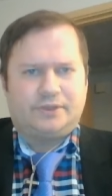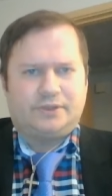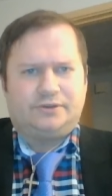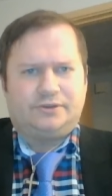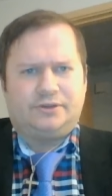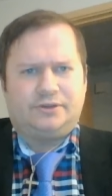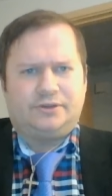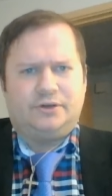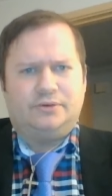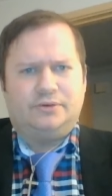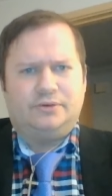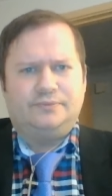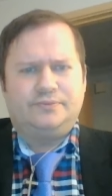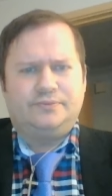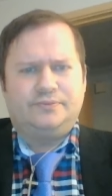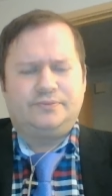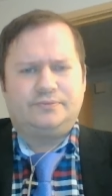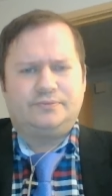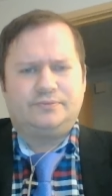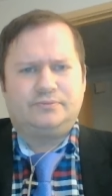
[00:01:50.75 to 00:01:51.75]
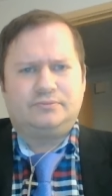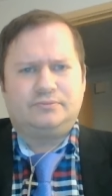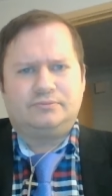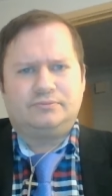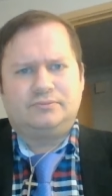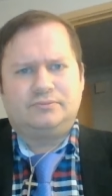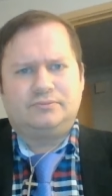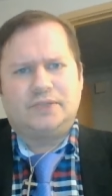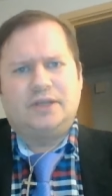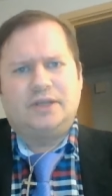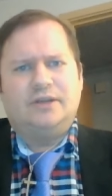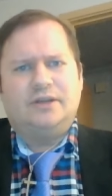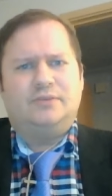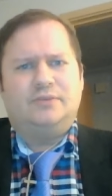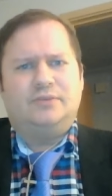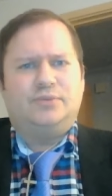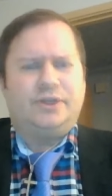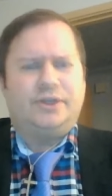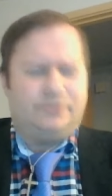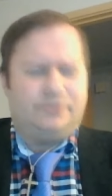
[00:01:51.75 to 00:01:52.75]
So,
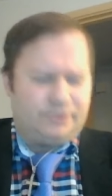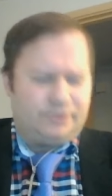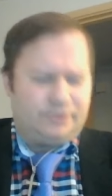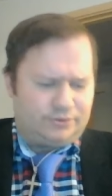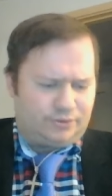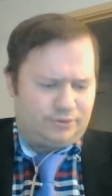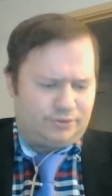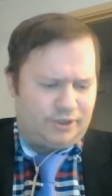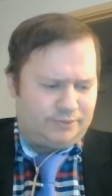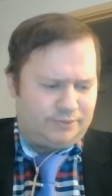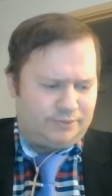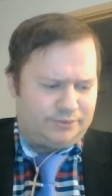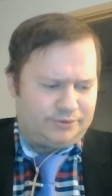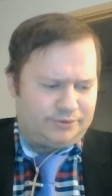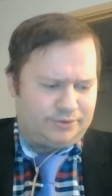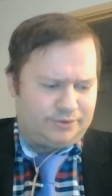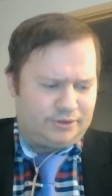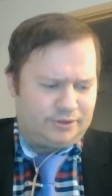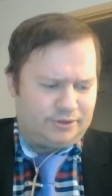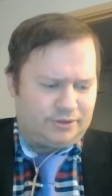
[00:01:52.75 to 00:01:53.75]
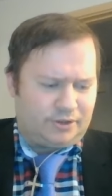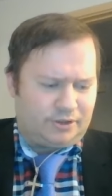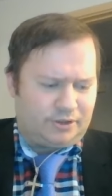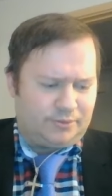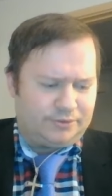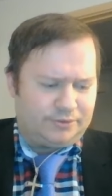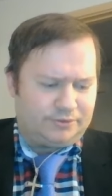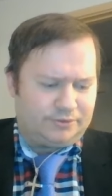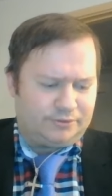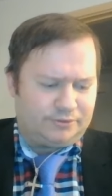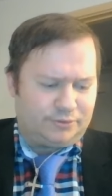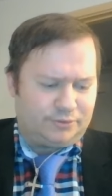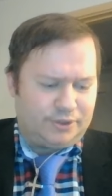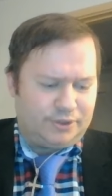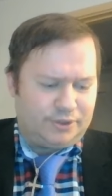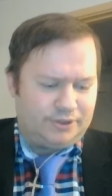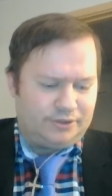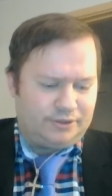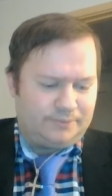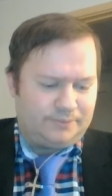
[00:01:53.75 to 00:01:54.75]
President Trump's uh, comments on
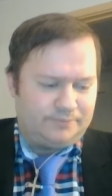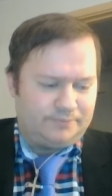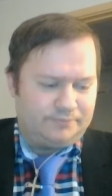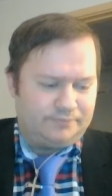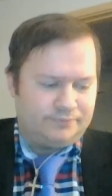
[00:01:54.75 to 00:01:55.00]
Sweden?